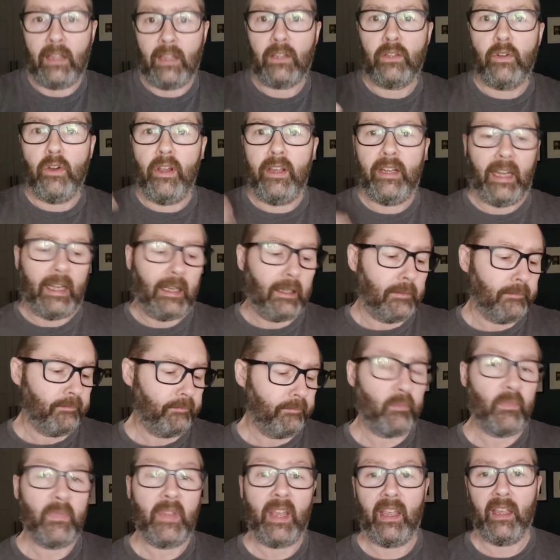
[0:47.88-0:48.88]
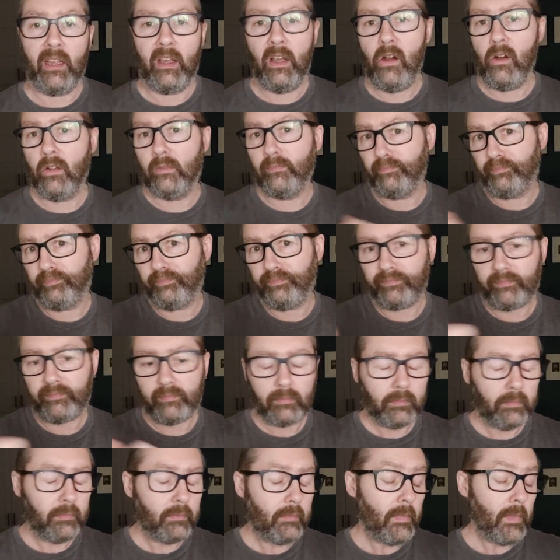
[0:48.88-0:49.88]
That's Quoining. There you go.
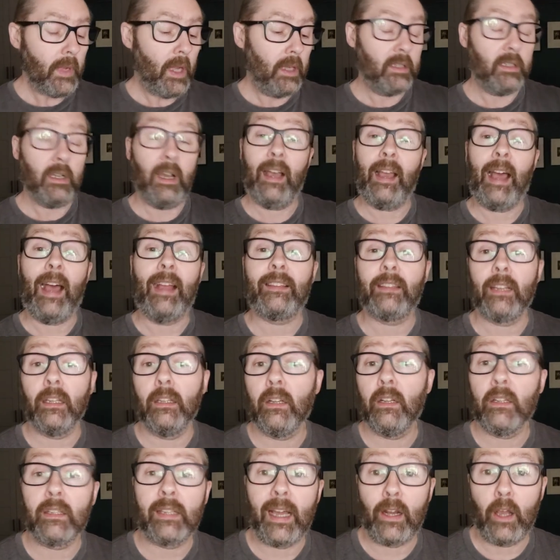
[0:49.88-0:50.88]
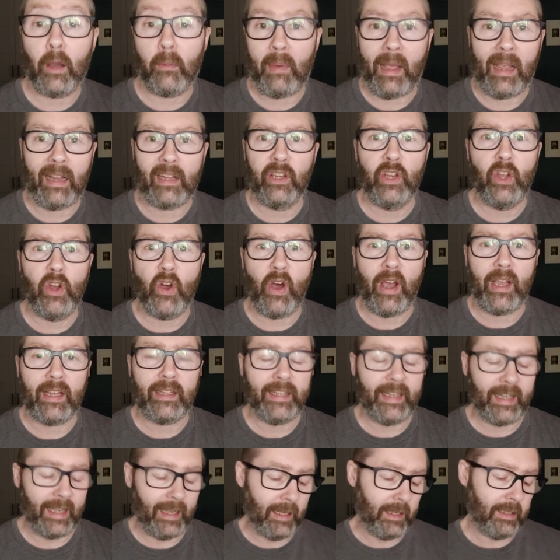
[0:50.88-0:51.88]
So I had to look that up. I had no
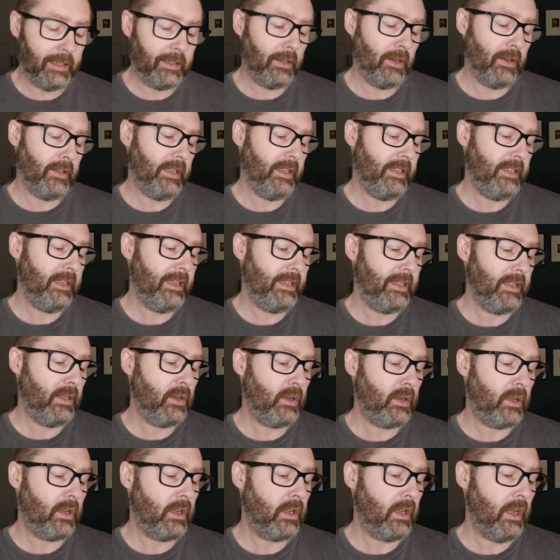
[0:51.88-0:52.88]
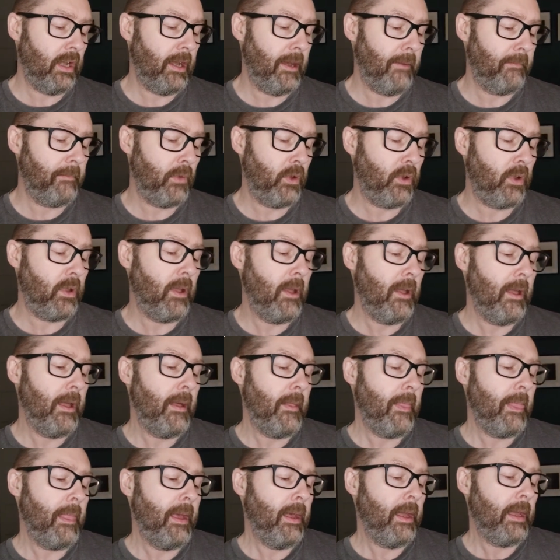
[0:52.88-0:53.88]
idea. So this is
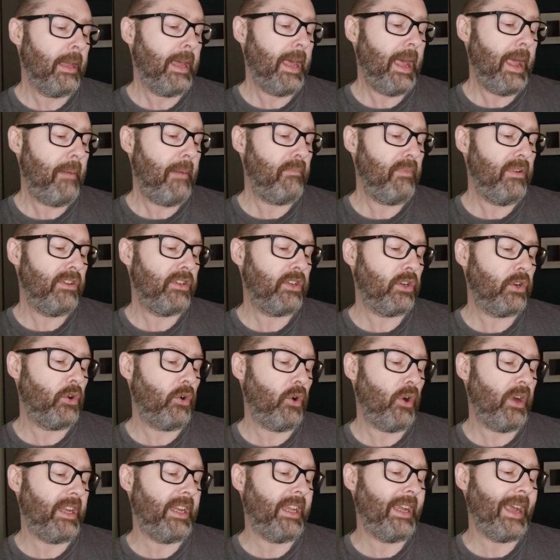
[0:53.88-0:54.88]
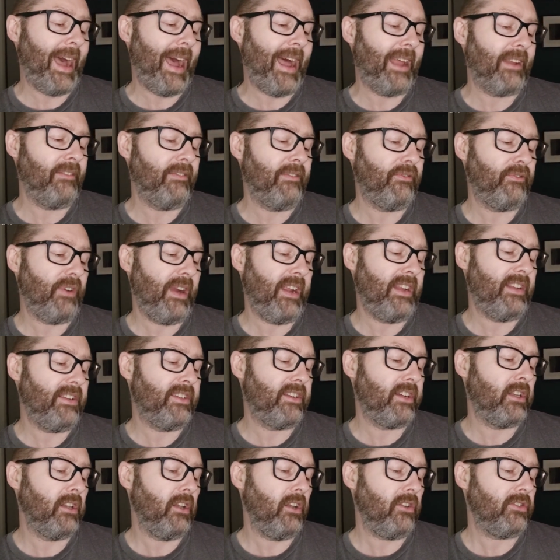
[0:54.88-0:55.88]
Cambridge Quoining and
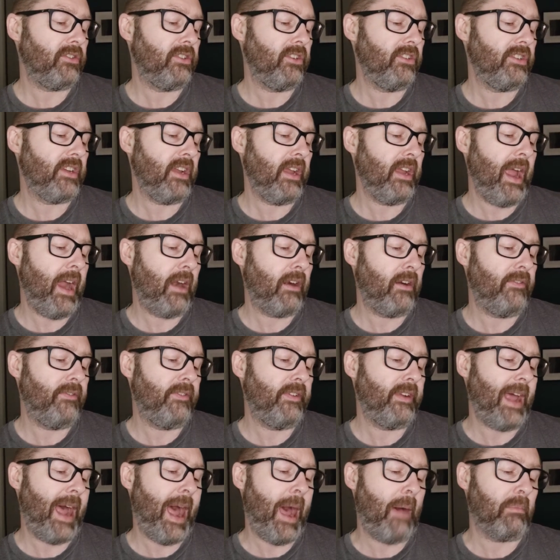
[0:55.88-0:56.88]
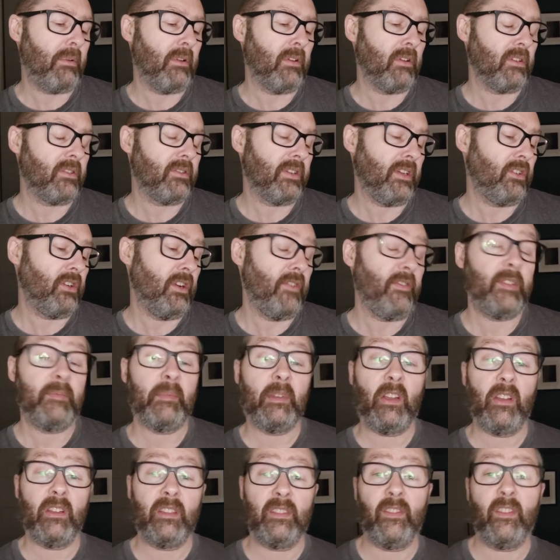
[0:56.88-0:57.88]
Friends Gloucestershire Hereford Apple. So I don't know if it's
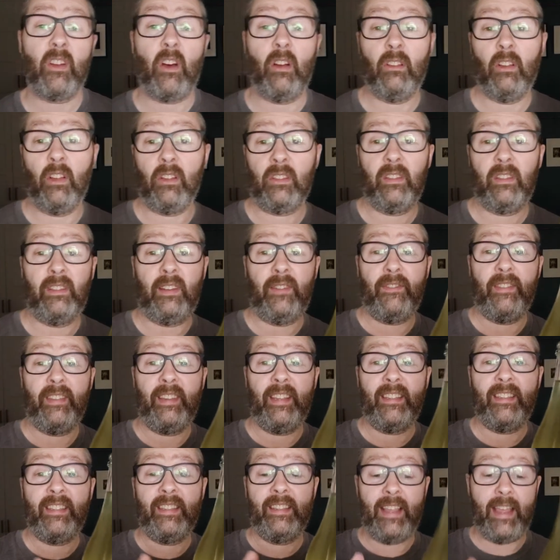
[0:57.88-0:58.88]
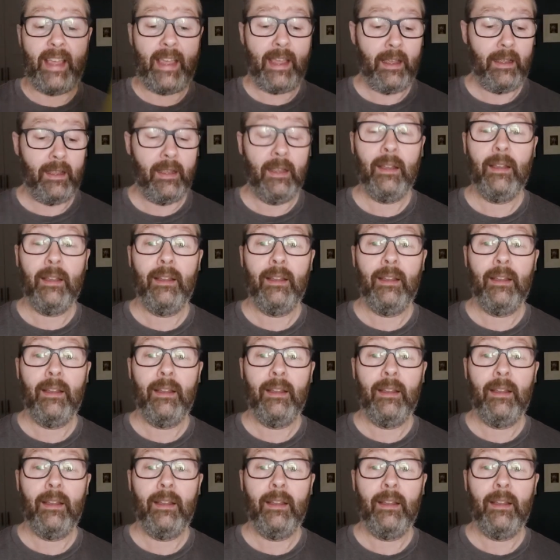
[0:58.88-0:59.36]
because they've got lots of different things in there.